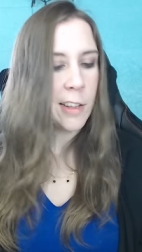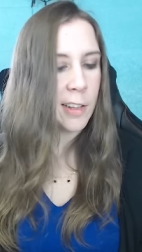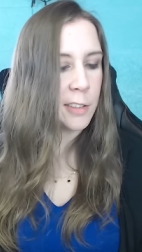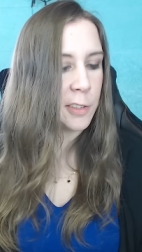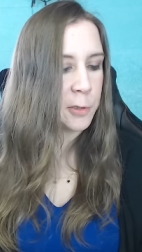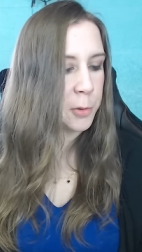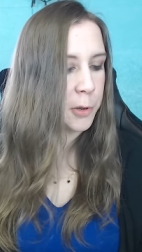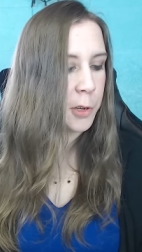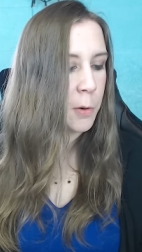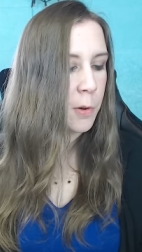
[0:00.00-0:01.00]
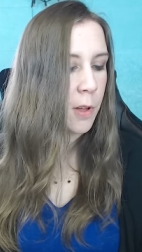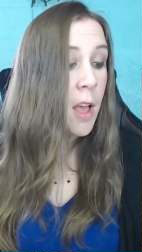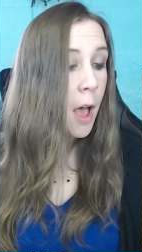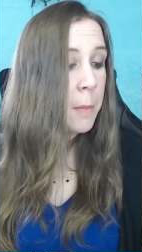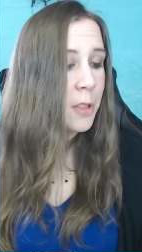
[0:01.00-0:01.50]
That sounds really cool.
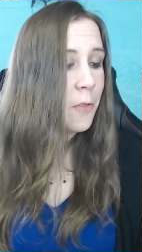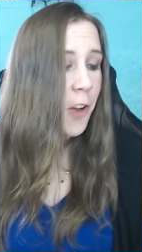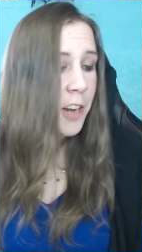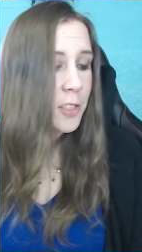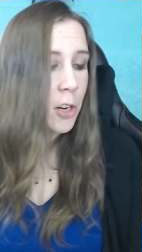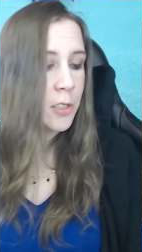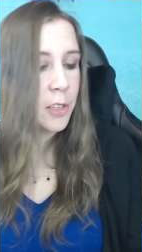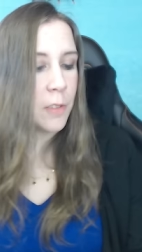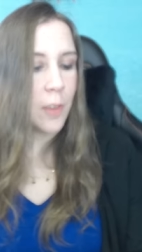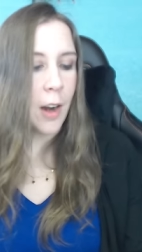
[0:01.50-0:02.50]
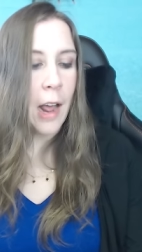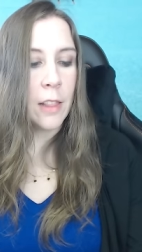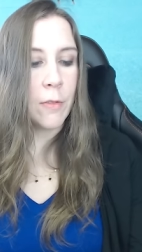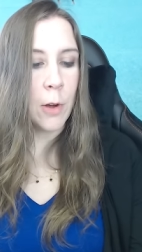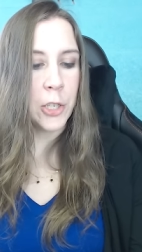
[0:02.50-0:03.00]
I'm on the Firestar server.
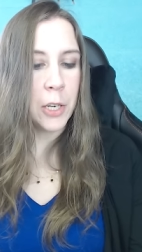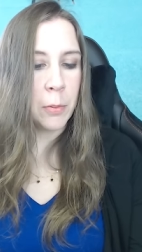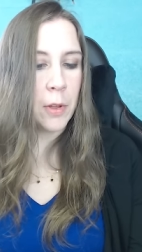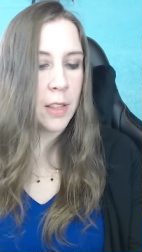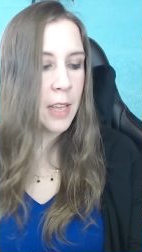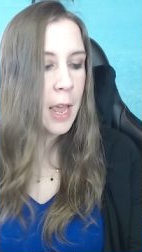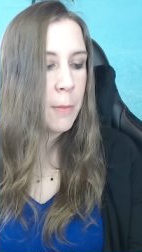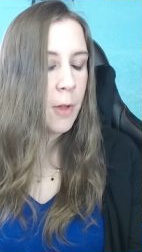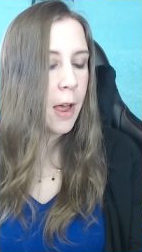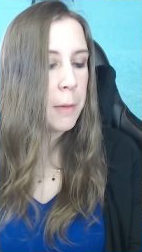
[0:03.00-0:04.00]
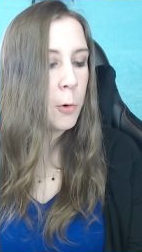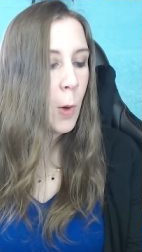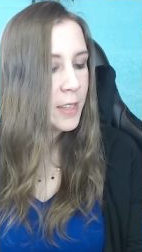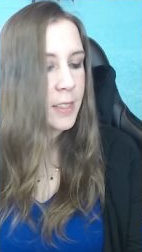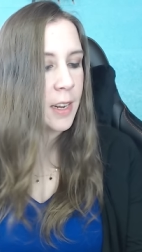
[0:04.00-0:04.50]
I love watching you play the game while I'm
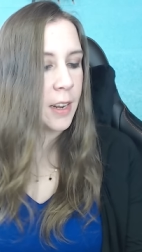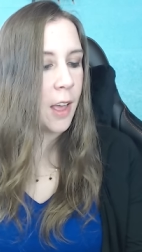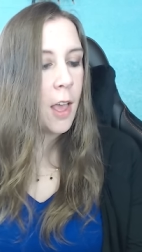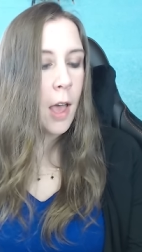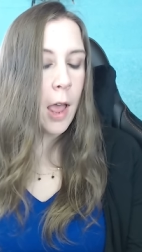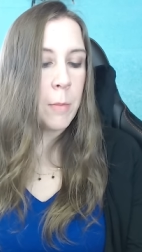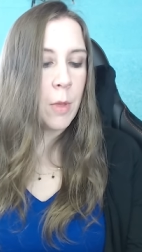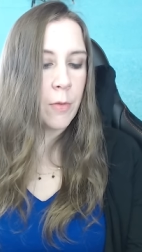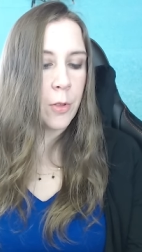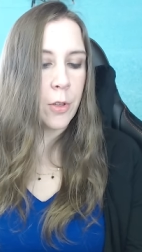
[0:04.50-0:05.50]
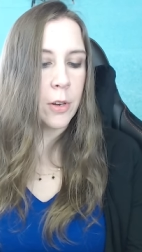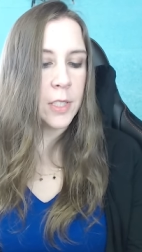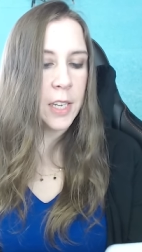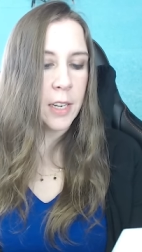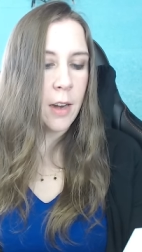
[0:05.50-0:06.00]
questing. I am level
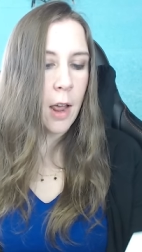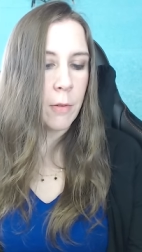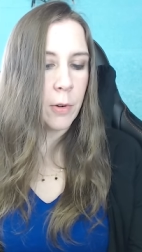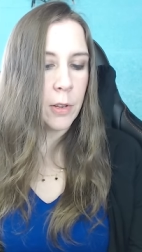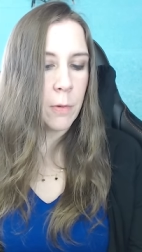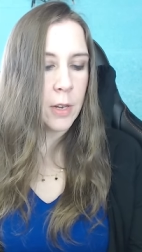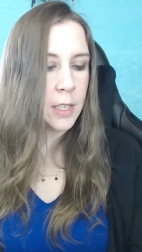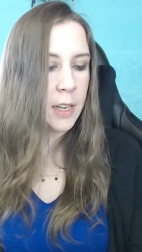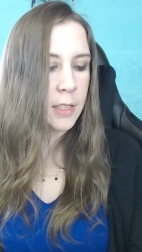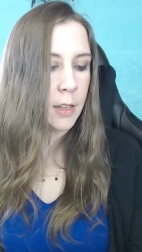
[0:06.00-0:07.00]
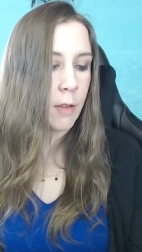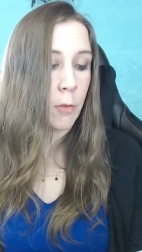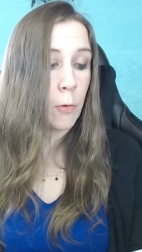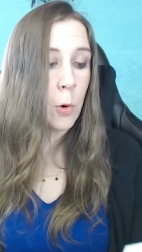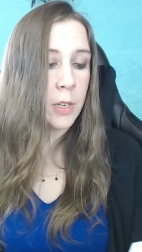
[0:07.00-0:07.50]
13. I really want to get to
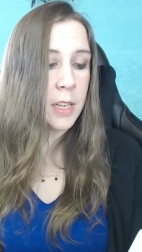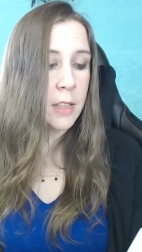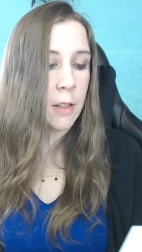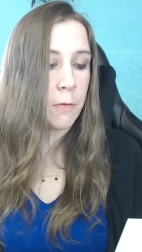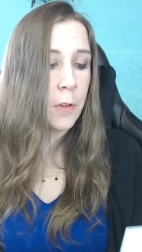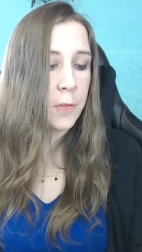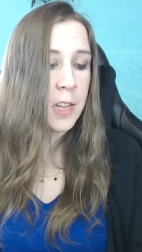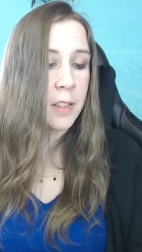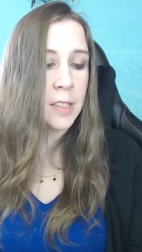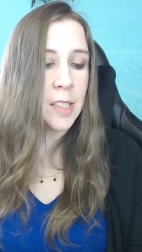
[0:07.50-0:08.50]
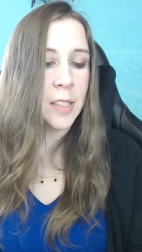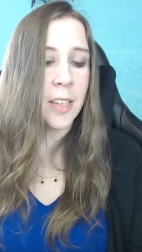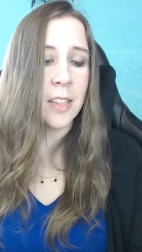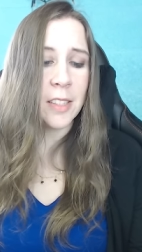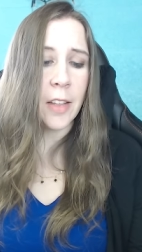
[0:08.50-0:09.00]
level 14, then 15, then
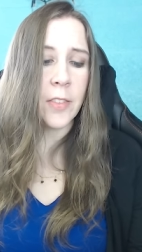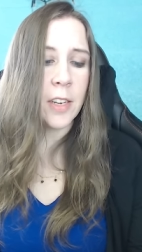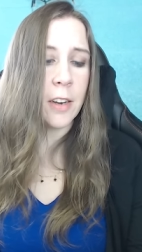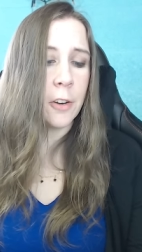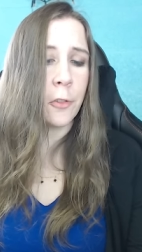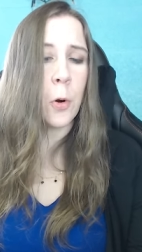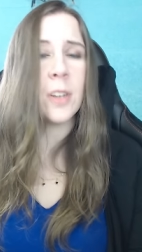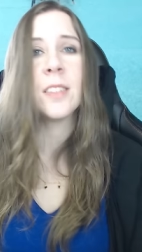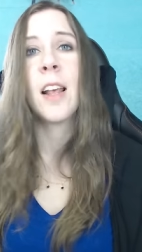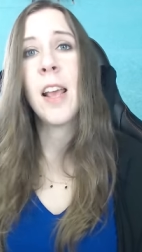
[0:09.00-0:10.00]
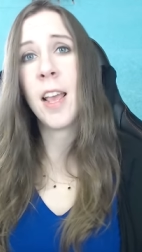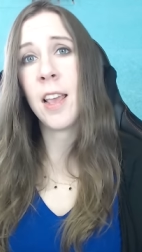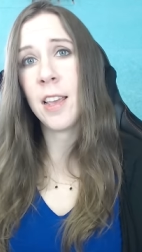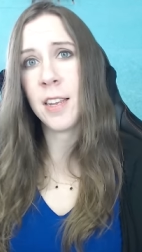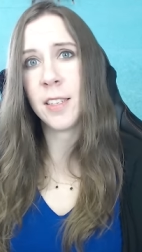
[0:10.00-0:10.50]
16, then 17, and of course,
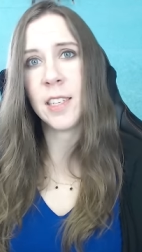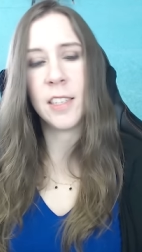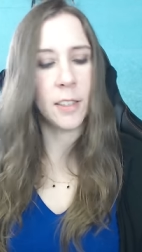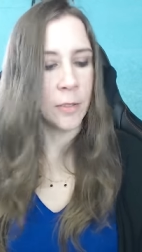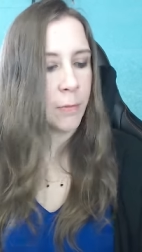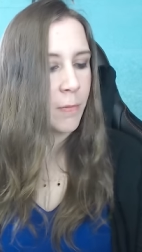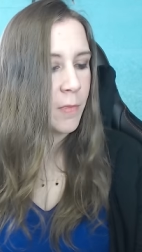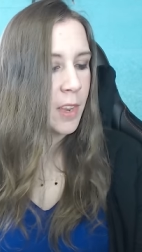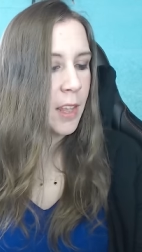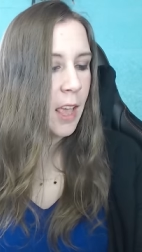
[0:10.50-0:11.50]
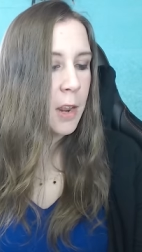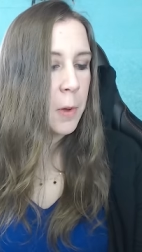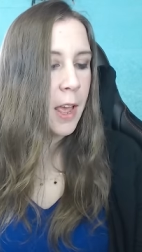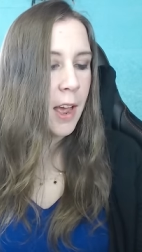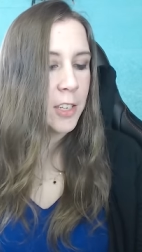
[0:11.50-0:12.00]
18.
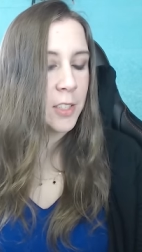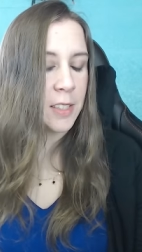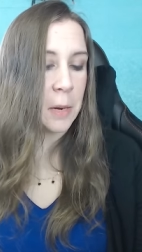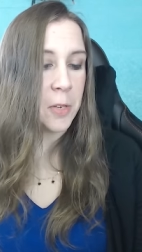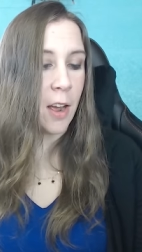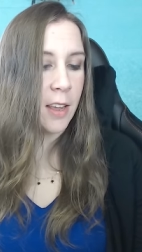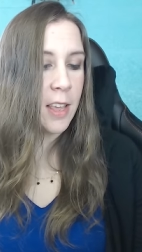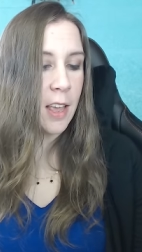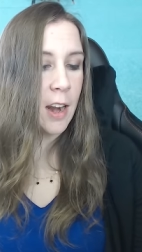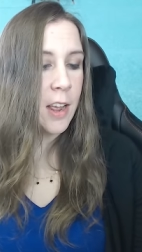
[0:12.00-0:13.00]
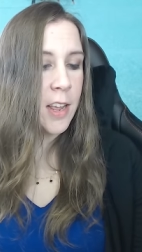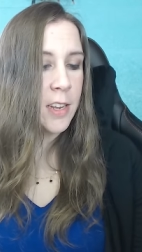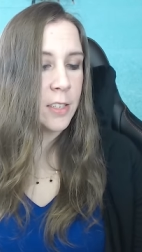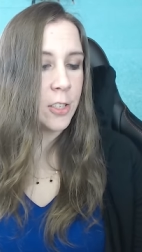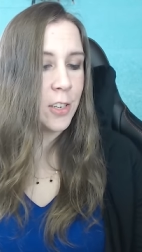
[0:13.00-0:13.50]
Anyway, I should stop talking and
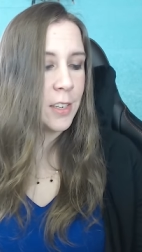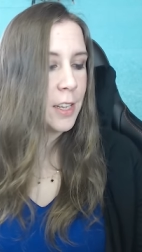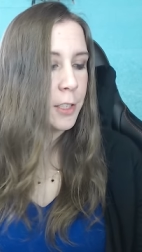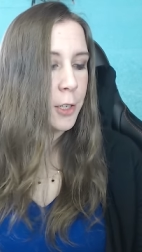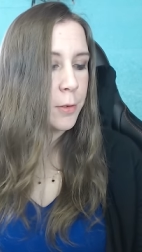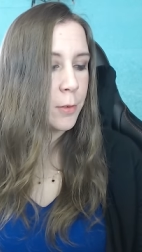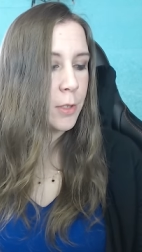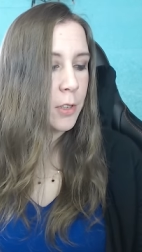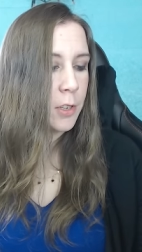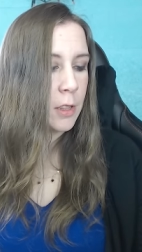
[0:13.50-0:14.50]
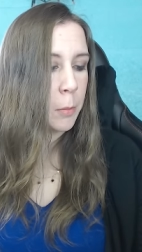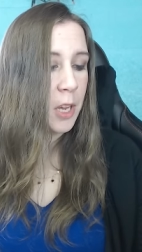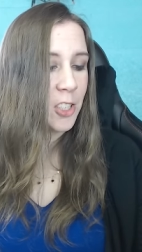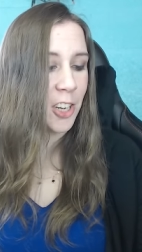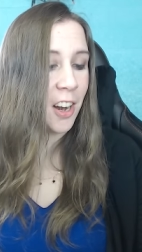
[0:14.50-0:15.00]
I should get you to look at the
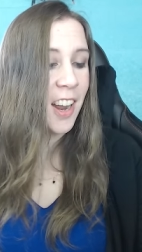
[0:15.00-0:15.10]
picture.